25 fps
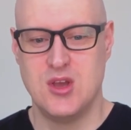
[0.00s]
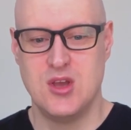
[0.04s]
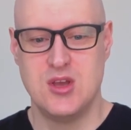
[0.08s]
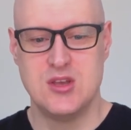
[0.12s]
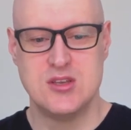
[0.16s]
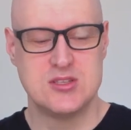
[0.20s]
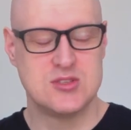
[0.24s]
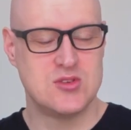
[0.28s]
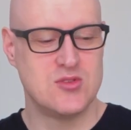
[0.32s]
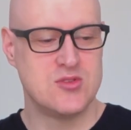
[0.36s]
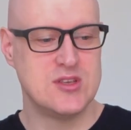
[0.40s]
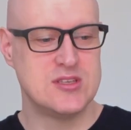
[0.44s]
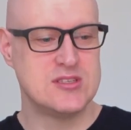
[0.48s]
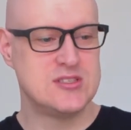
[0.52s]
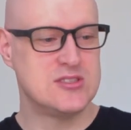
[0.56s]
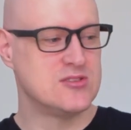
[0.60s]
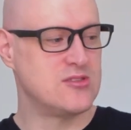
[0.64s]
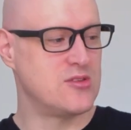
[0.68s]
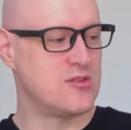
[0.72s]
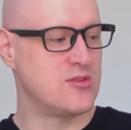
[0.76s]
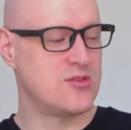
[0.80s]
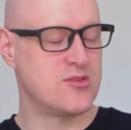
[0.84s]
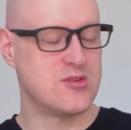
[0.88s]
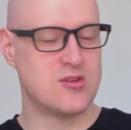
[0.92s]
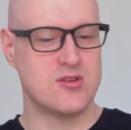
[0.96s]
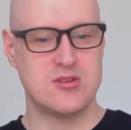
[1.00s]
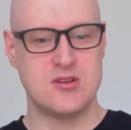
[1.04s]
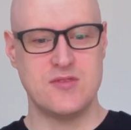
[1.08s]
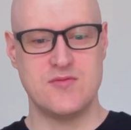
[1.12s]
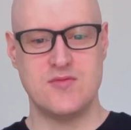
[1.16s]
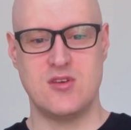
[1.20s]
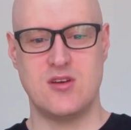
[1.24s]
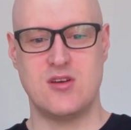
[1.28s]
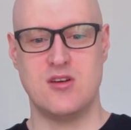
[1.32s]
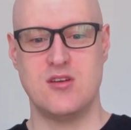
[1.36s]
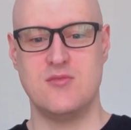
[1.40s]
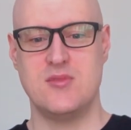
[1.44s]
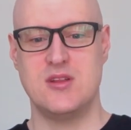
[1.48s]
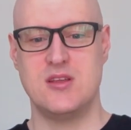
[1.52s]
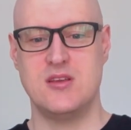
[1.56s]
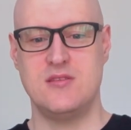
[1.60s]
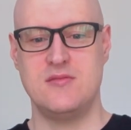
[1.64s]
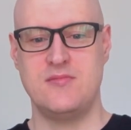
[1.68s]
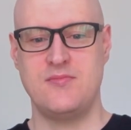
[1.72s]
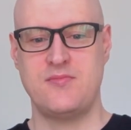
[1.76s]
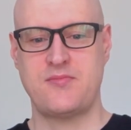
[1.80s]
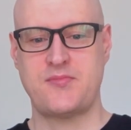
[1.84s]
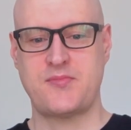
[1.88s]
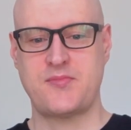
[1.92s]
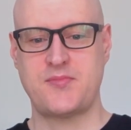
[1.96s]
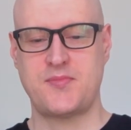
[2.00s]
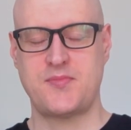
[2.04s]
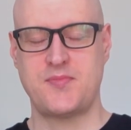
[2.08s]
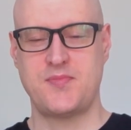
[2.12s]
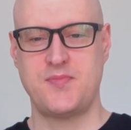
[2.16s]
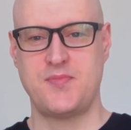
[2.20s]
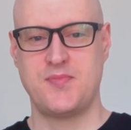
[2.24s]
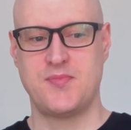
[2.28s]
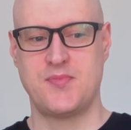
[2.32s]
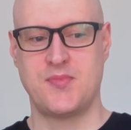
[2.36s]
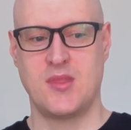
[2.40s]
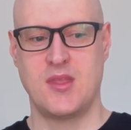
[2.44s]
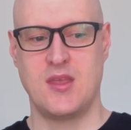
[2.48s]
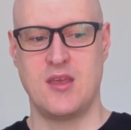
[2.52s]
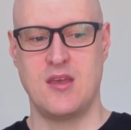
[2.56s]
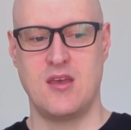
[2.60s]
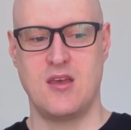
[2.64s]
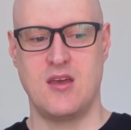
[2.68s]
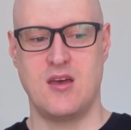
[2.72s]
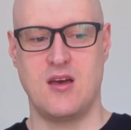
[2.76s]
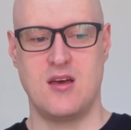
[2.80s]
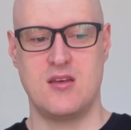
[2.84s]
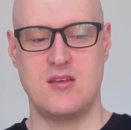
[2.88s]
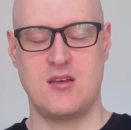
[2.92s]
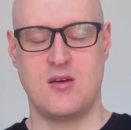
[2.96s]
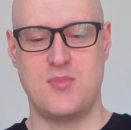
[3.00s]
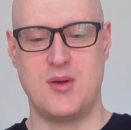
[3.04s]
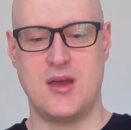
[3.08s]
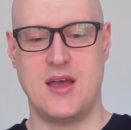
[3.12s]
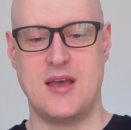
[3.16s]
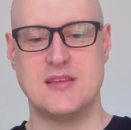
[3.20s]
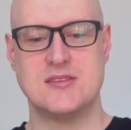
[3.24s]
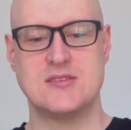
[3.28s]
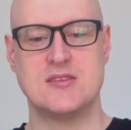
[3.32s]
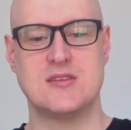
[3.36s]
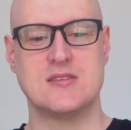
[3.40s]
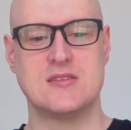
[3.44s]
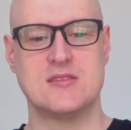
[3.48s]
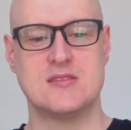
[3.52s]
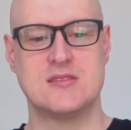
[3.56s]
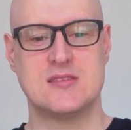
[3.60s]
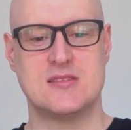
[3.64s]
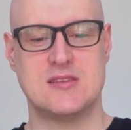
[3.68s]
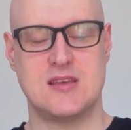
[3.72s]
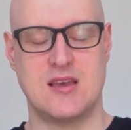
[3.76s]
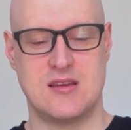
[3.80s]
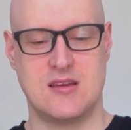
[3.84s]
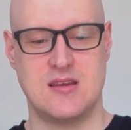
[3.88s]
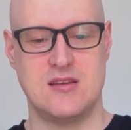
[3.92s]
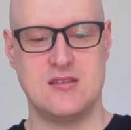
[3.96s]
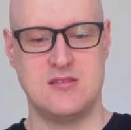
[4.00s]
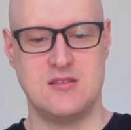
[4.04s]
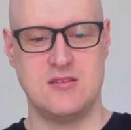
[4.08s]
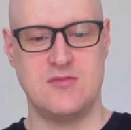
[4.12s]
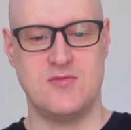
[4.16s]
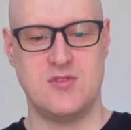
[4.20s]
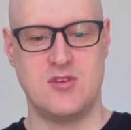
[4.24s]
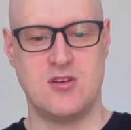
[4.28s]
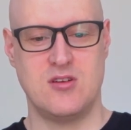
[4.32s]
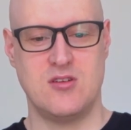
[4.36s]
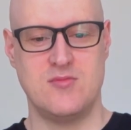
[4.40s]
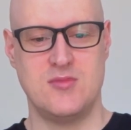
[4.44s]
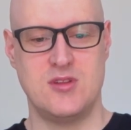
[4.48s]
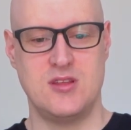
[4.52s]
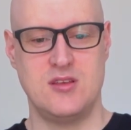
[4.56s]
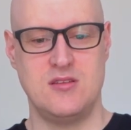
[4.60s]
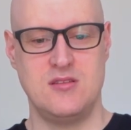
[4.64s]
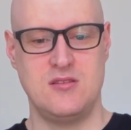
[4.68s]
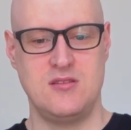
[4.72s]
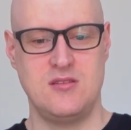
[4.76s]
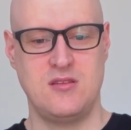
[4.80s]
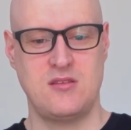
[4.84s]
So this is the 3rd of the harmony, a passing 2nd of the harmony,